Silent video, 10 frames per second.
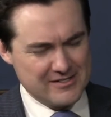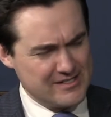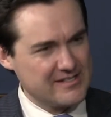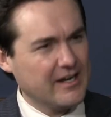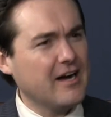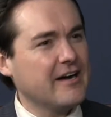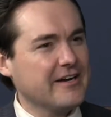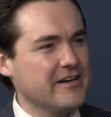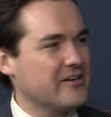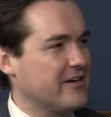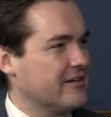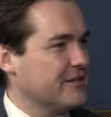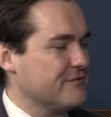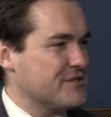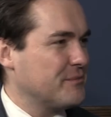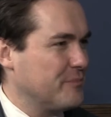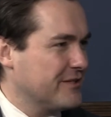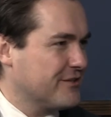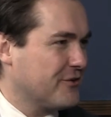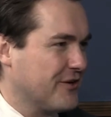he said, ah, here, I'll give you some
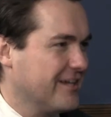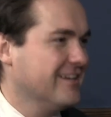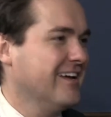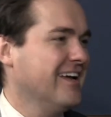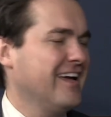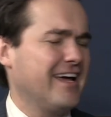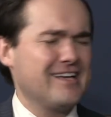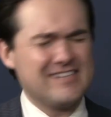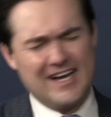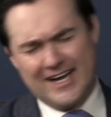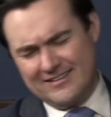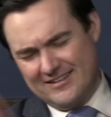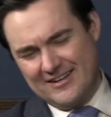Bitcoin. Mm-hmm. And I said, ah, no,